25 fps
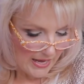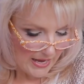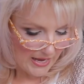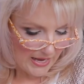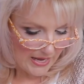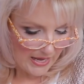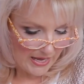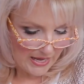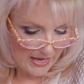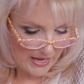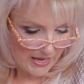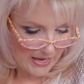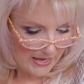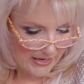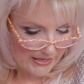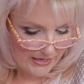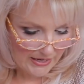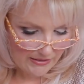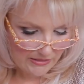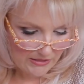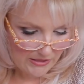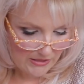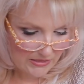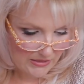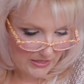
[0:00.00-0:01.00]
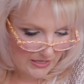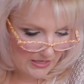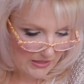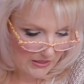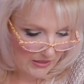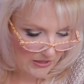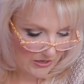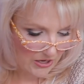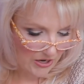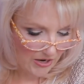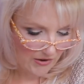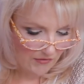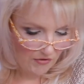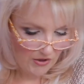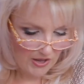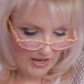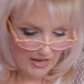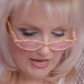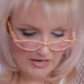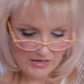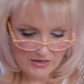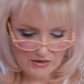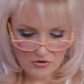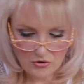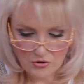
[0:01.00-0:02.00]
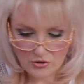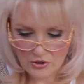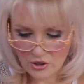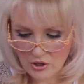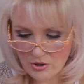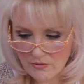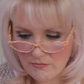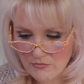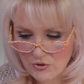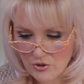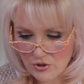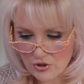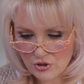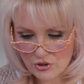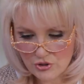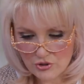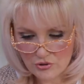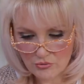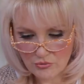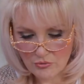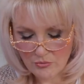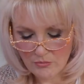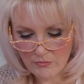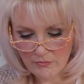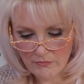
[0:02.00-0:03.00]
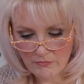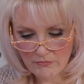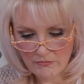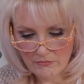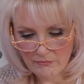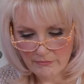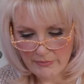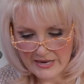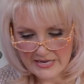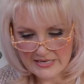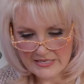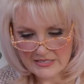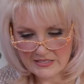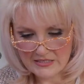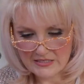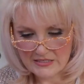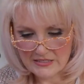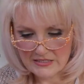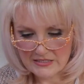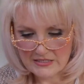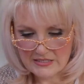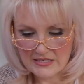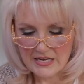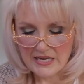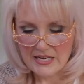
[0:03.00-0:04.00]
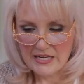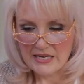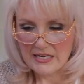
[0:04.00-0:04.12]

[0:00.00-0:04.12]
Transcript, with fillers: Another thing that I've had on a commercial basis